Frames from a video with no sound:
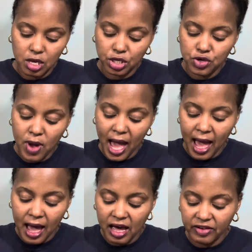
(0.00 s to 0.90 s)
You
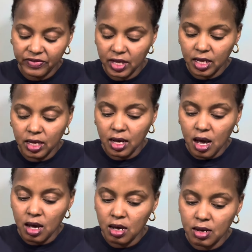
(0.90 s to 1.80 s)
have,
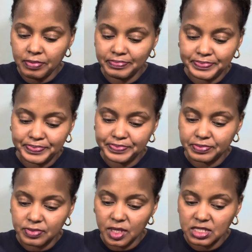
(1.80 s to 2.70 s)
some
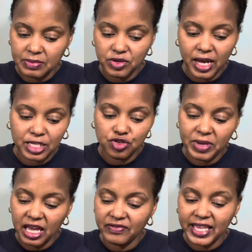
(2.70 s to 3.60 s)
of you guys, you
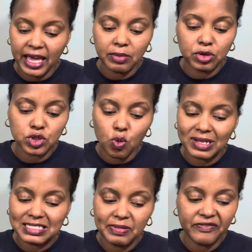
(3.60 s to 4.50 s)
may have gambled
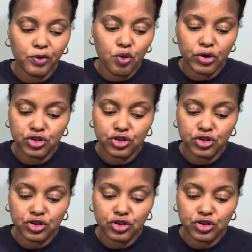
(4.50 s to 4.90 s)
once before.